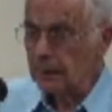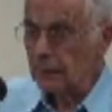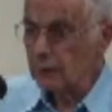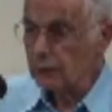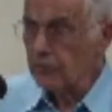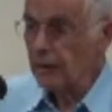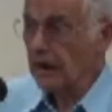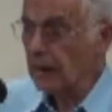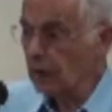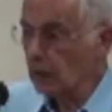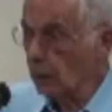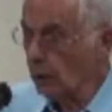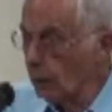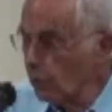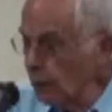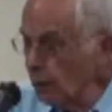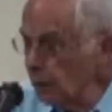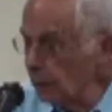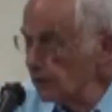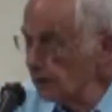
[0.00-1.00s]
rare
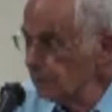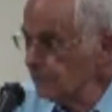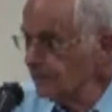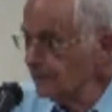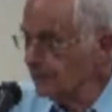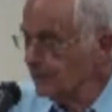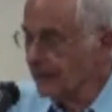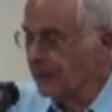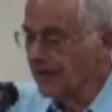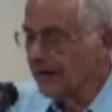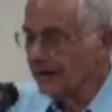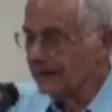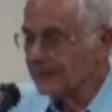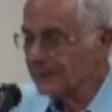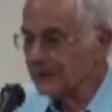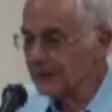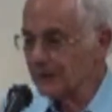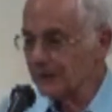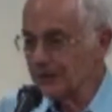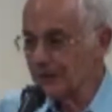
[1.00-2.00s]
word
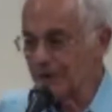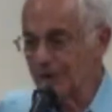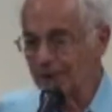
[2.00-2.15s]
to